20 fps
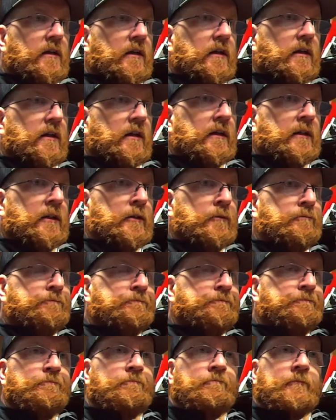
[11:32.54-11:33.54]

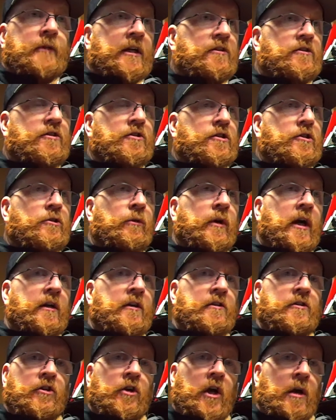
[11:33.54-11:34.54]
That's just the way I
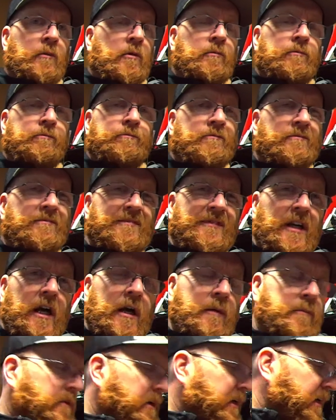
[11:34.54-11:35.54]
describe them.
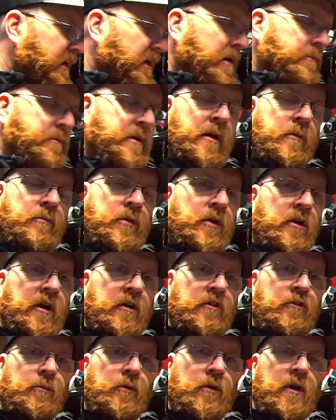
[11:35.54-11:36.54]
Again, I'm not a beer
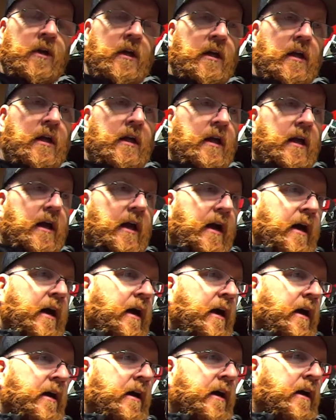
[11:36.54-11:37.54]
expert.
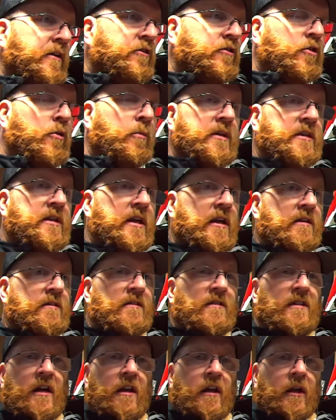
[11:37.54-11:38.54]
I just go by taste.
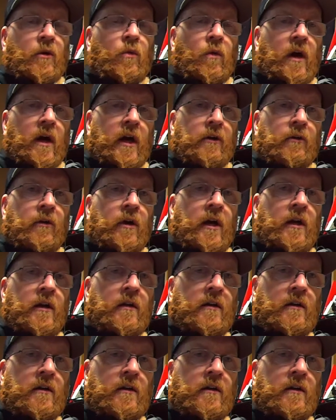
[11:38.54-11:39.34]
It's kind of like wine, right?